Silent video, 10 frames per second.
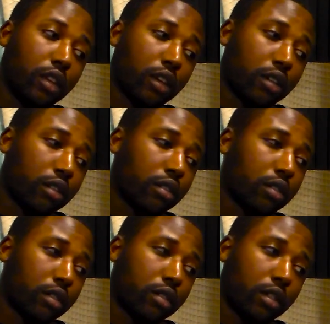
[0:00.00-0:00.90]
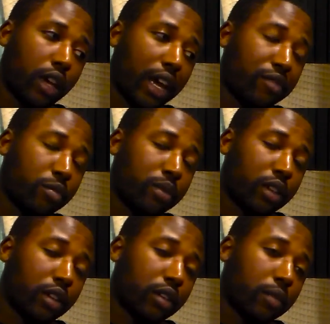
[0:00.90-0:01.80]
Yeah, have a
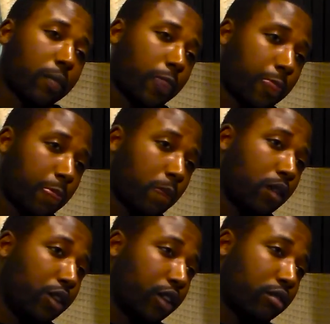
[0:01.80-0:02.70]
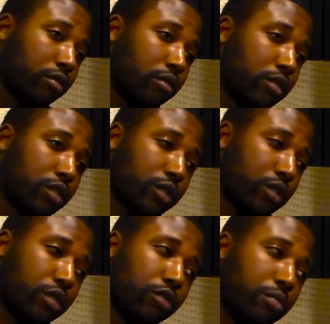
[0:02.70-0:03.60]
plan. Don't
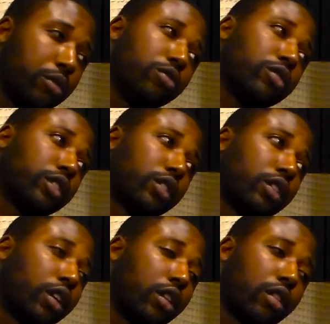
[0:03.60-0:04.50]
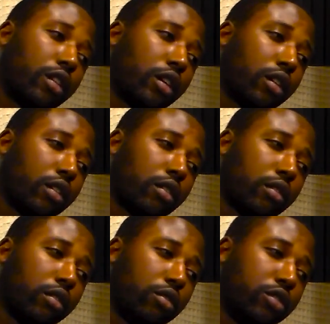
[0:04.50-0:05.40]
just do music and think
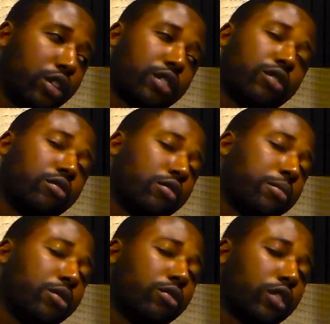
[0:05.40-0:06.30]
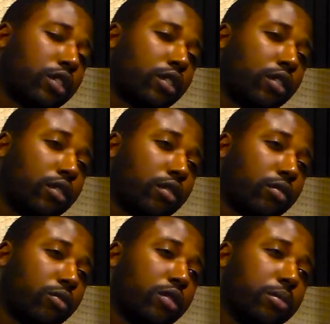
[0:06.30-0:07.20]
just doing music
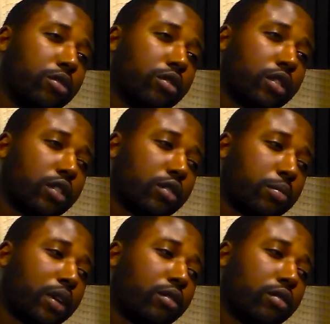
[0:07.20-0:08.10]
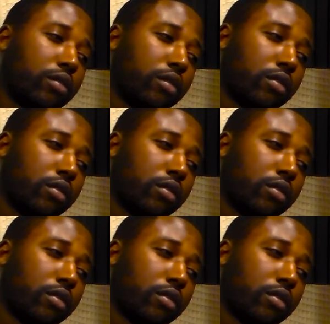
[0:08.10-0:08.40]
is what music is about.